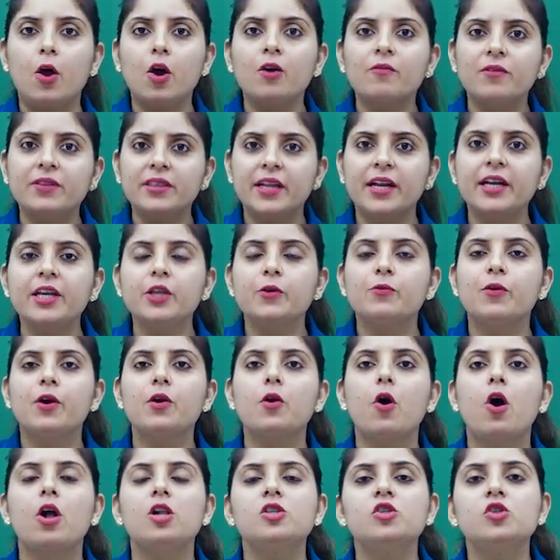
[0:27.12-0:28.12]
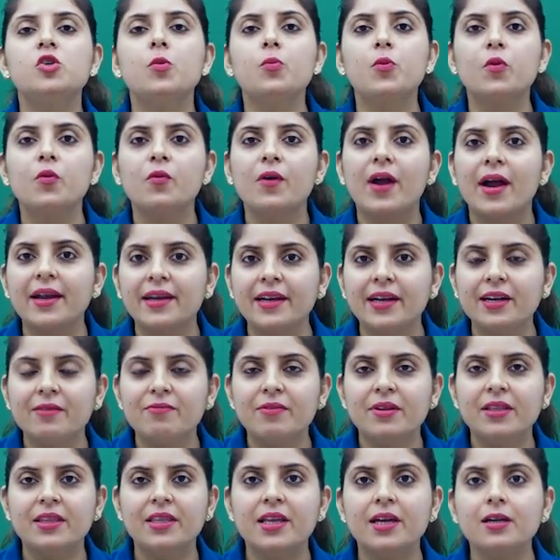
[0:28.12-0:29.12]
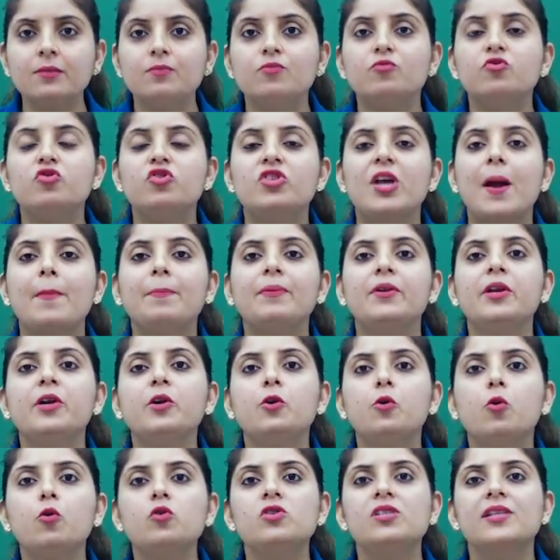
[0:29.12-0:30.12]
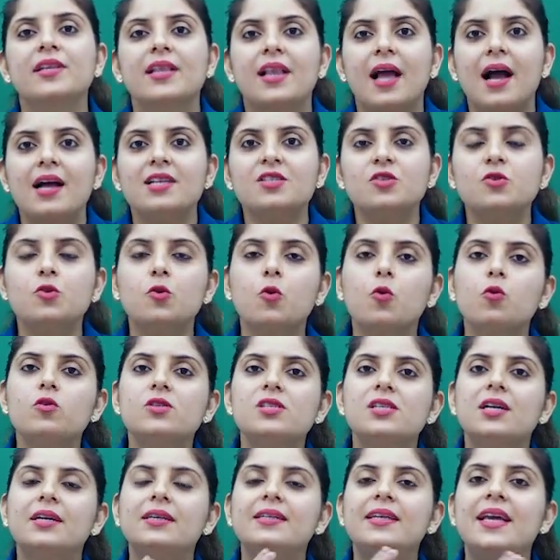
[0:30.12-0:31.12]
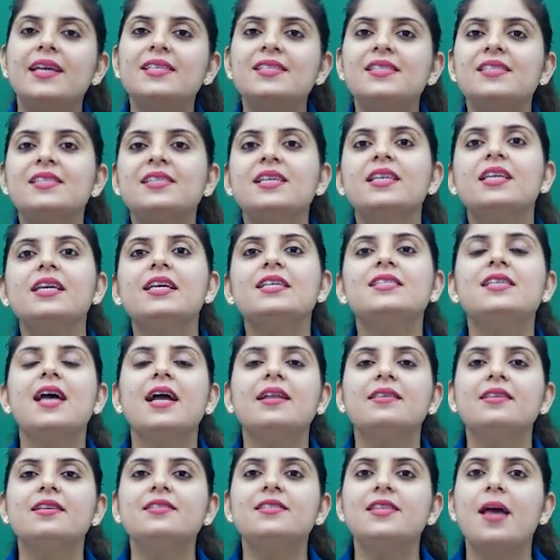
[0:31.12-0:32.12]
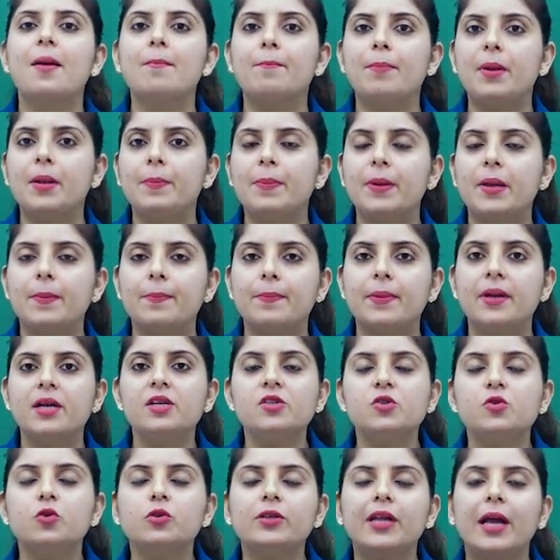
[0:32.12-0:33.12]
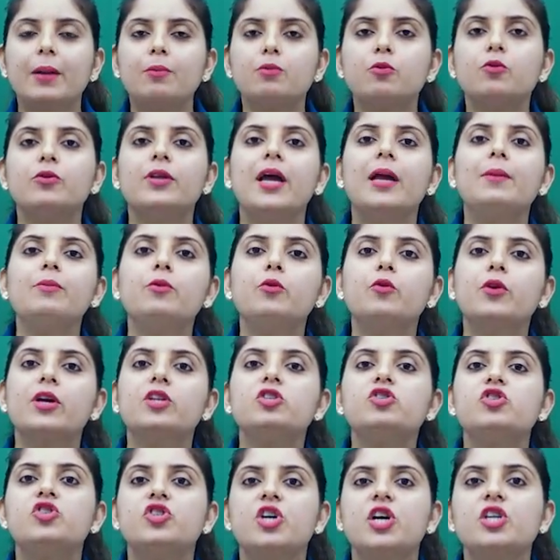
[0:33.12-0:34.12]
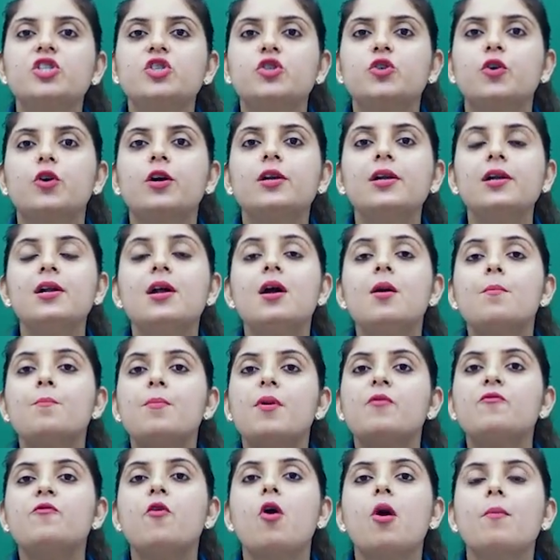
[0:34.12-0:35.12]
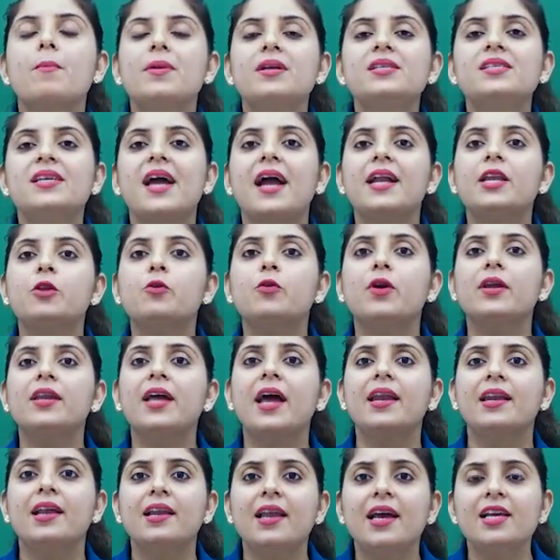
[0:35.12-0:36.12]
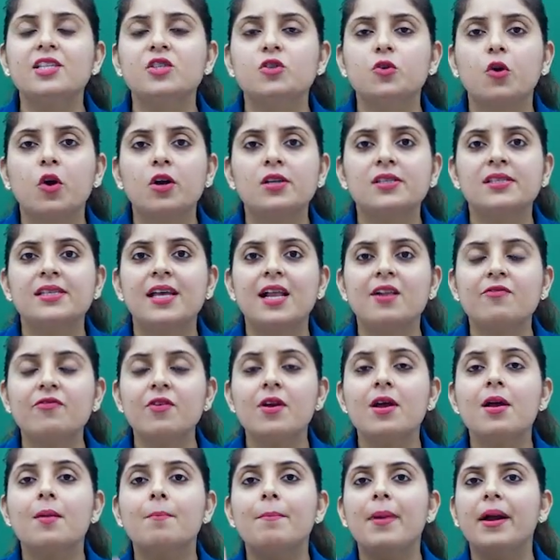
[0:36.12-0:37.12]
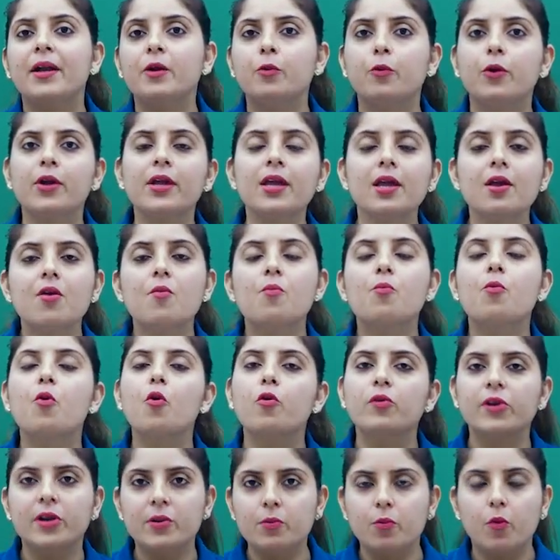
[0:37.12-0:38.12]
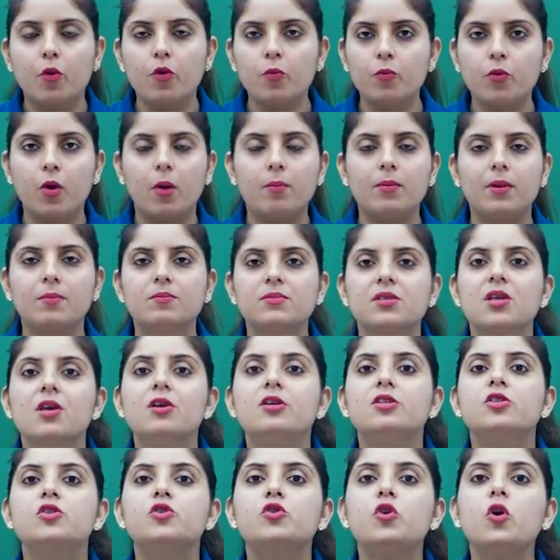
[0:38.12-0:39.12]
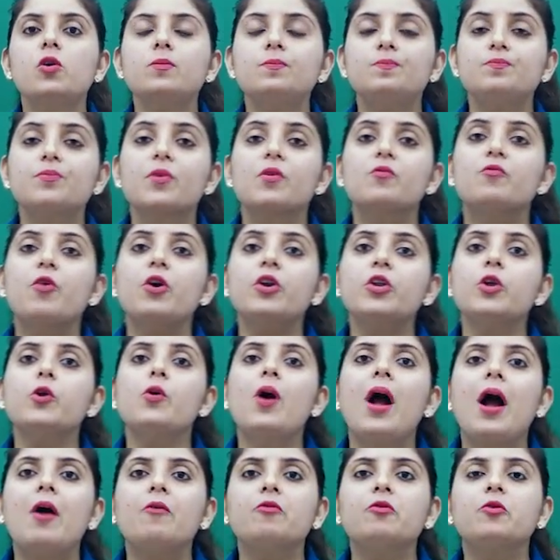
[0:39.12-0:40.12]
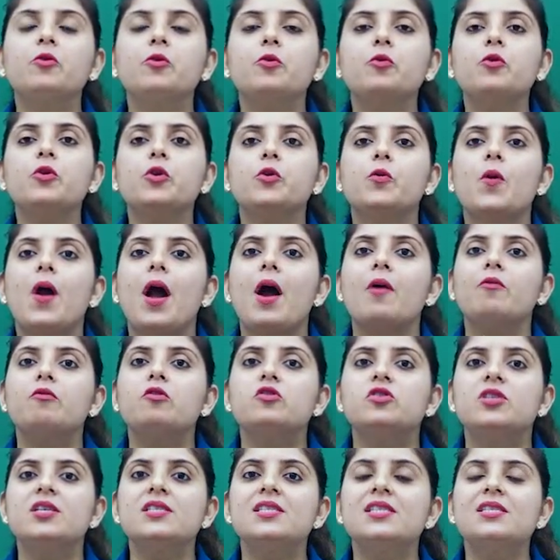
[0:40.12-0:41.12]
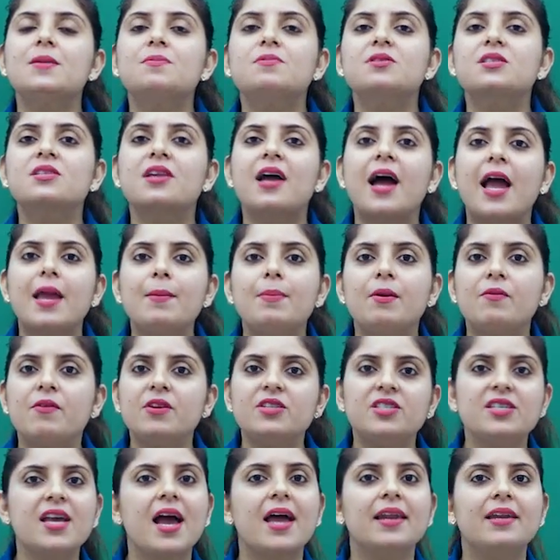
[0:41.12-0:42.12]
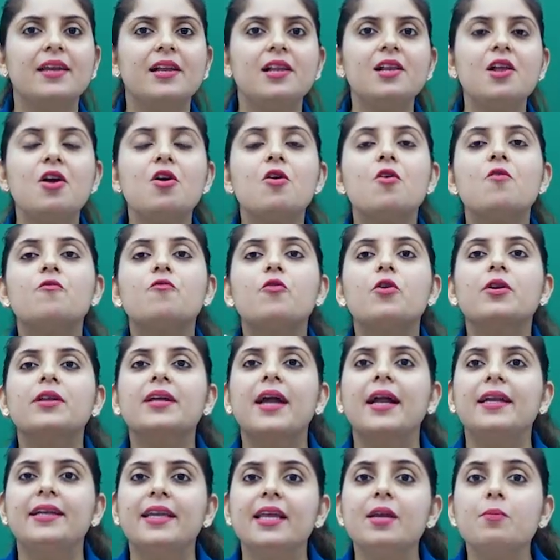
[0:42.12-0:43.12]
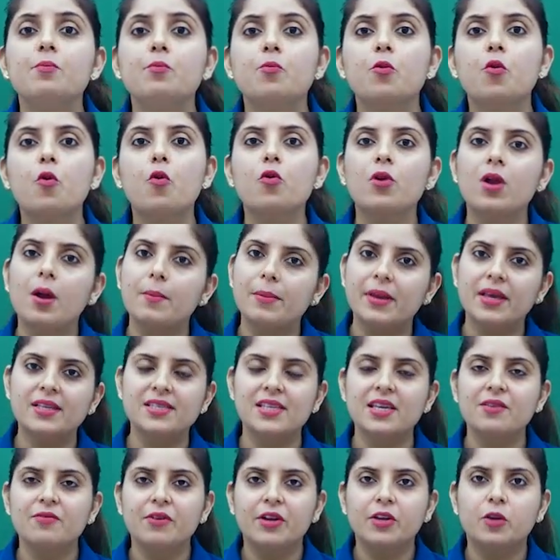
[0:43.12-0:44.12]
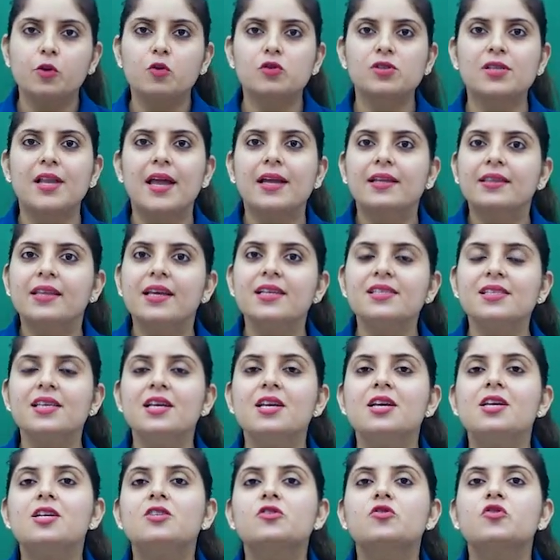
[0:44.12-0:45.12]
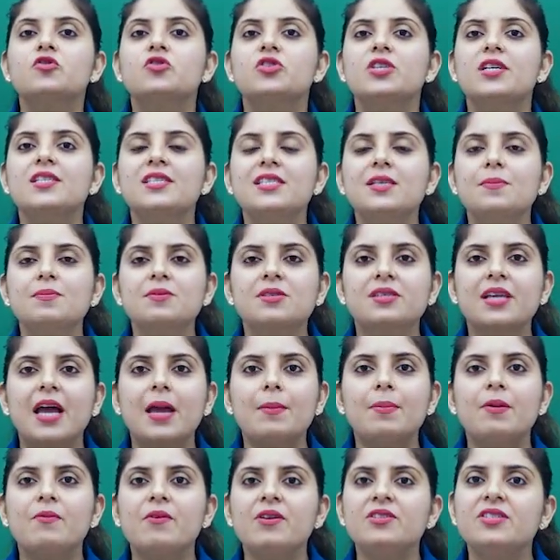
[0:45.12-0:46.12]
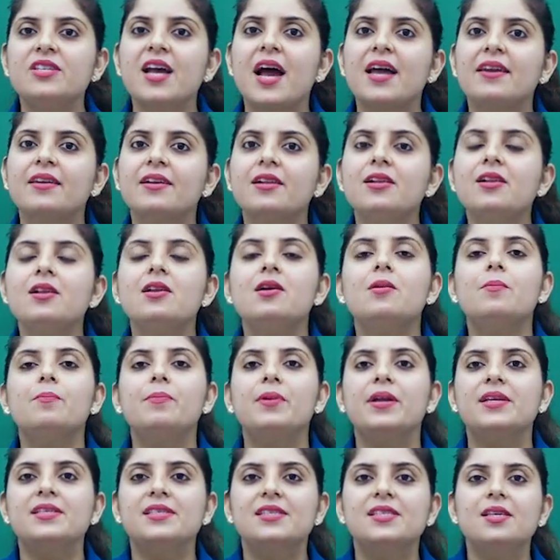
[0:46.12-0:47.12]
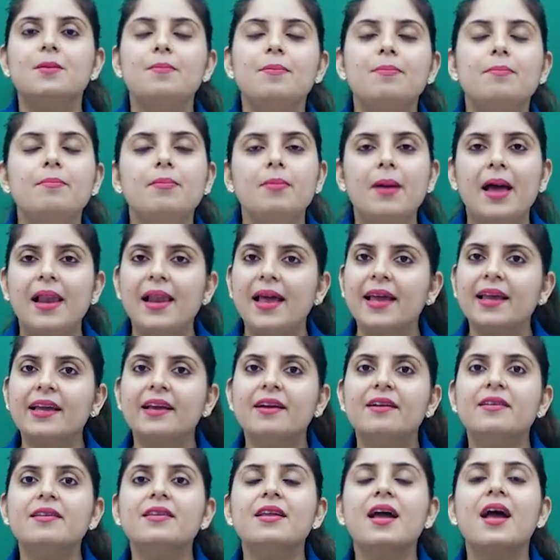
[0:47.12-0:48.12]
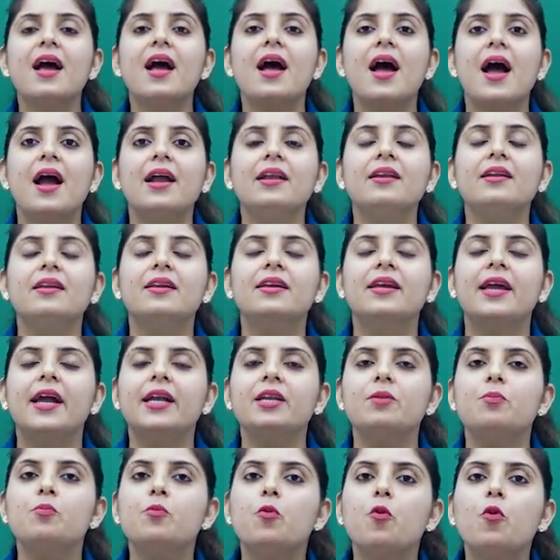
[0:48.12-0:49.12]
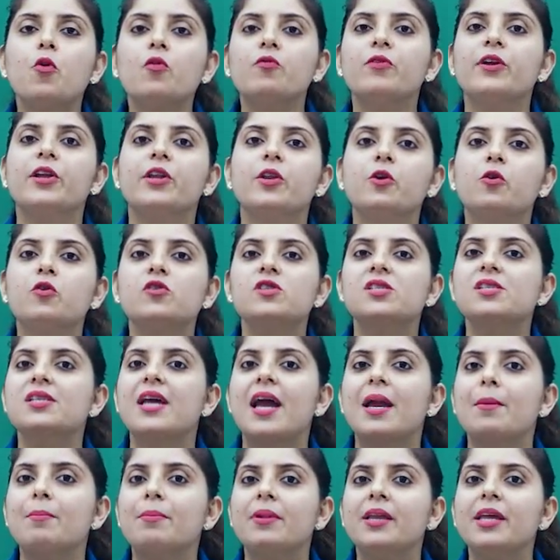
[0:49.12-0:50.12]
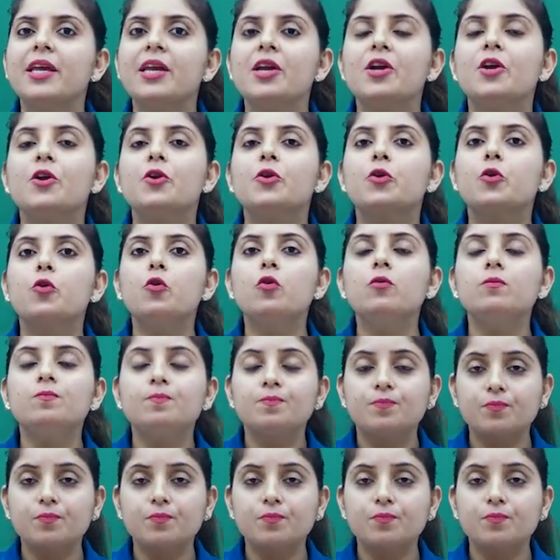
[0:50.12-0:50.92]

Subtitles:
with it, you are also provided with the chapter notes, class notes, test series and the sample paper. So time to time you can judge your performance and you can analyze yourself by doing more and more problems. So what you have to do, you have to just subscribe our channel for getting more amazing videos like this. So just subscribe our channel, press the bell icon and get more videos timely to